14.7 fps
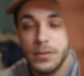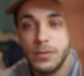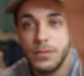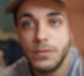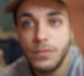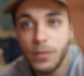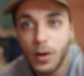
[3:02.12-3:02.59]

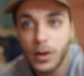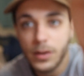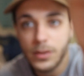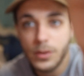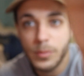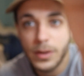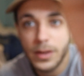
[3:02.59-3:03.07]

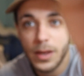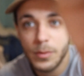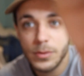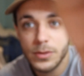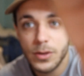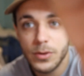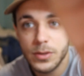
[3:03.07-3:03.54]
Fuck, dude, my
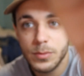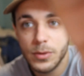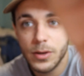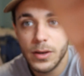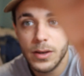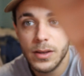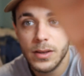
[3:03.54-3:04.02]
camera's always
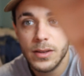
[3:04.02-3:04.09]
blurry.